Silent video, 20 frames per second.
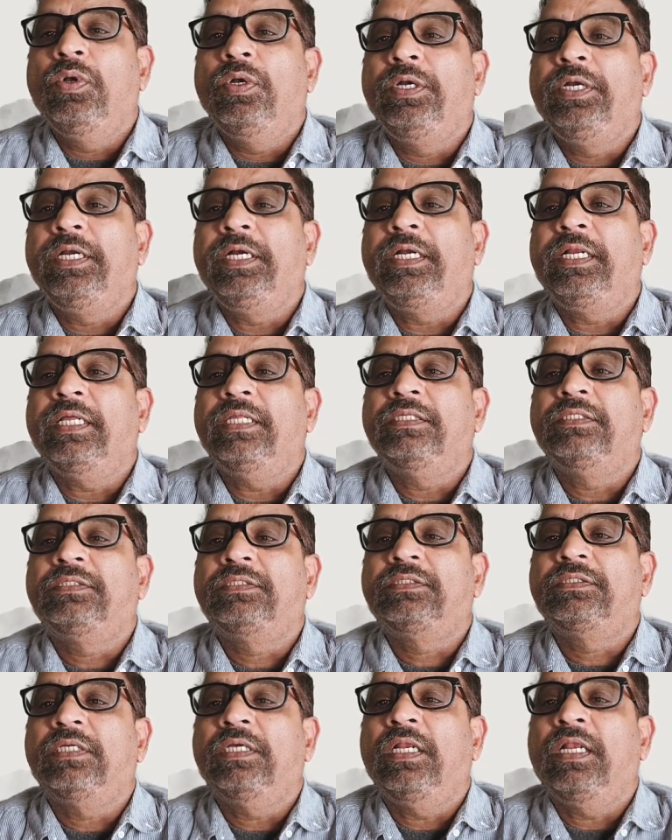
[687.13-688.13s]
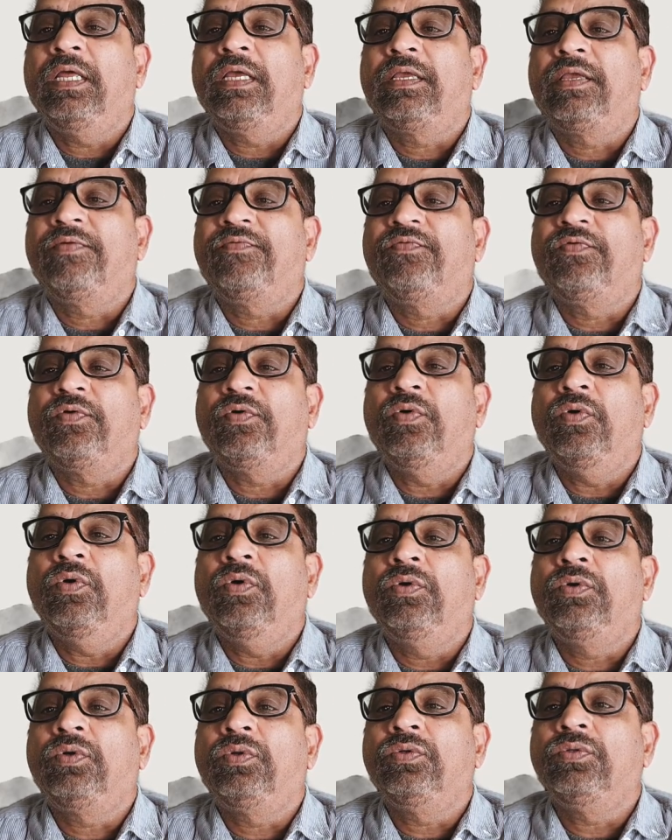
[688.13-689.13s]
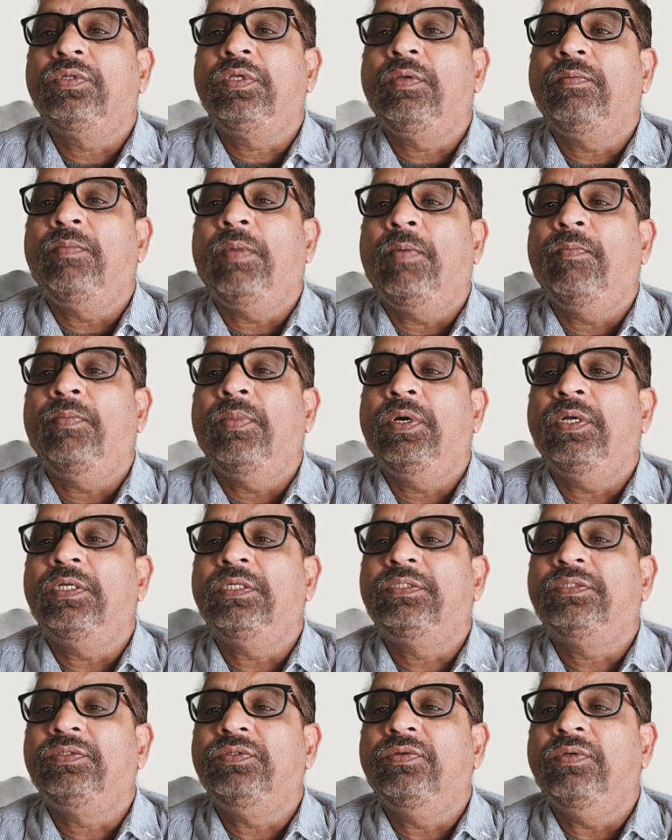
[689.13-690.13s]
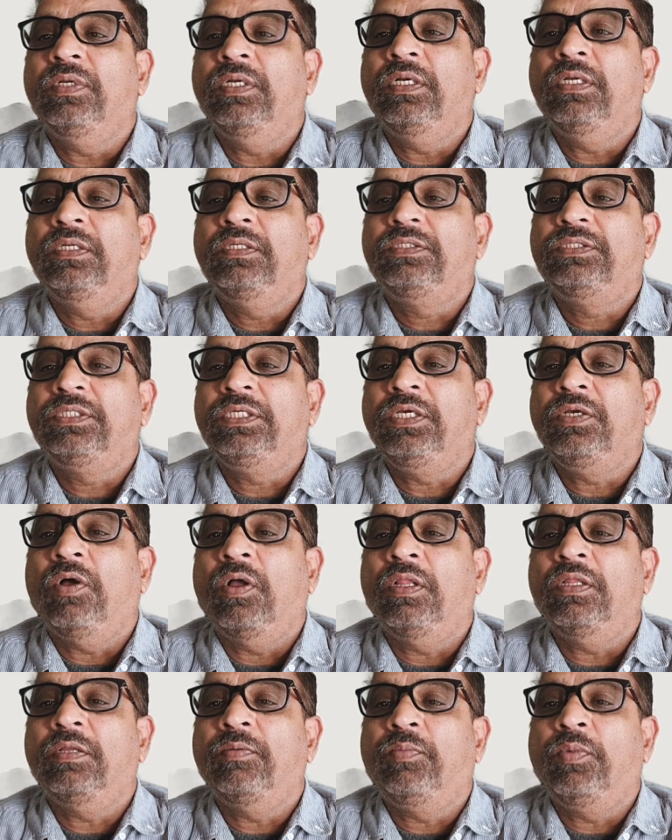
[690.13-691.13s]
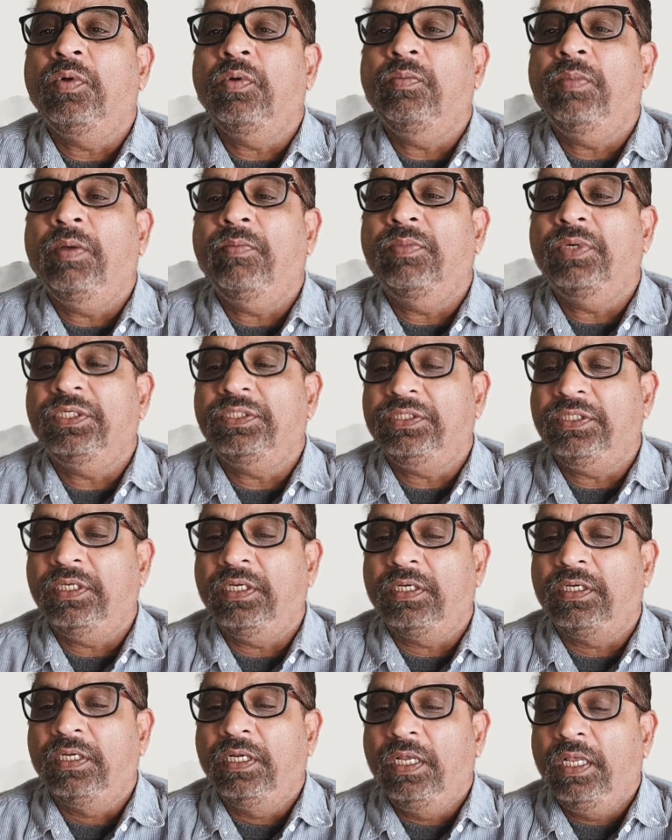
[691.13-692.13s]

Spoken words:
details. Like if you go to the members, you will see all the pool members here.